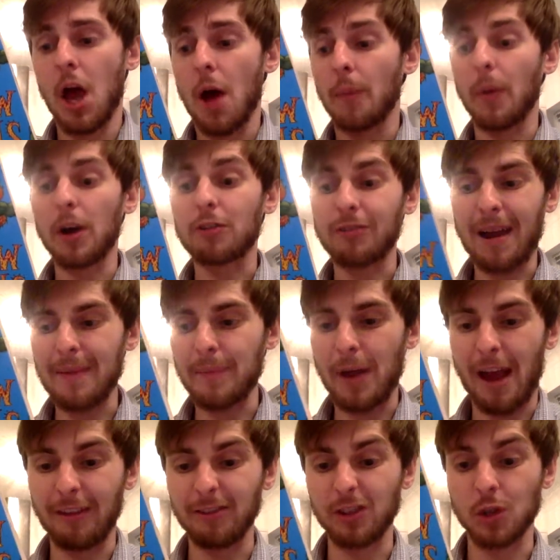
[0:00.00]
My
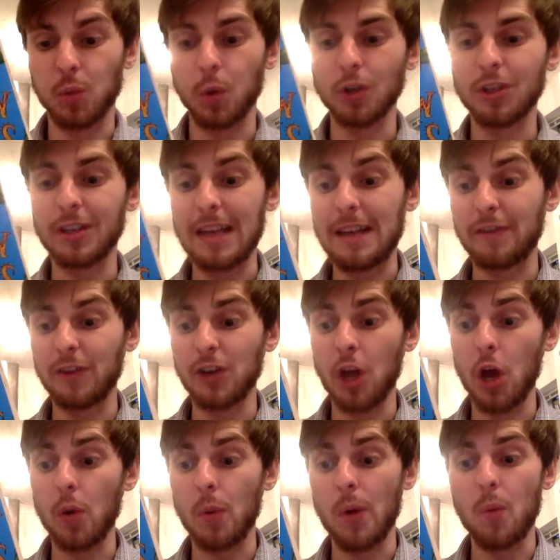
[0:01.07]
grandparents wouldn't even
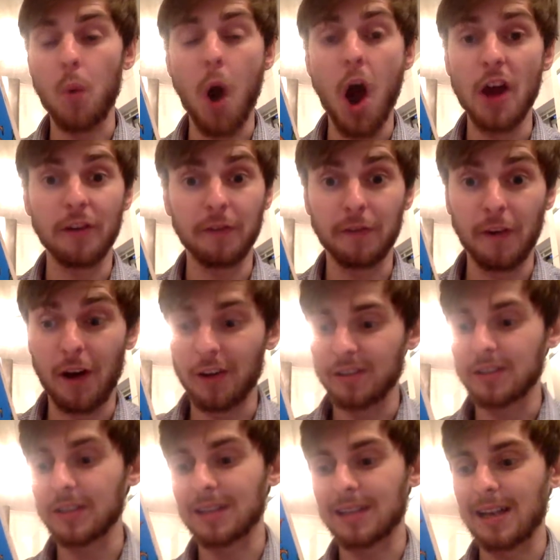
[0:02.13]
know we weren't
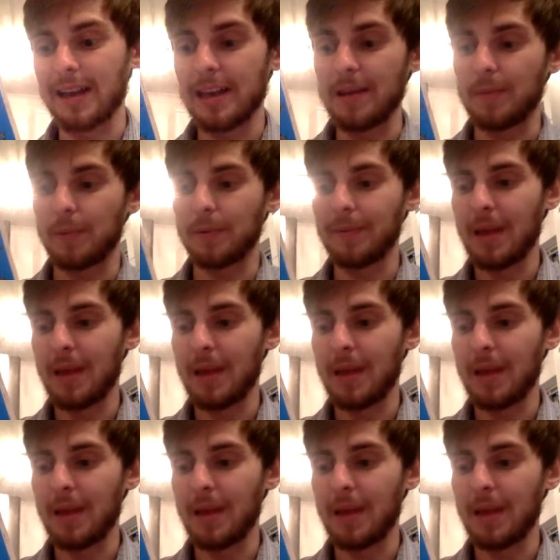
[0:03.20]
fast asleep,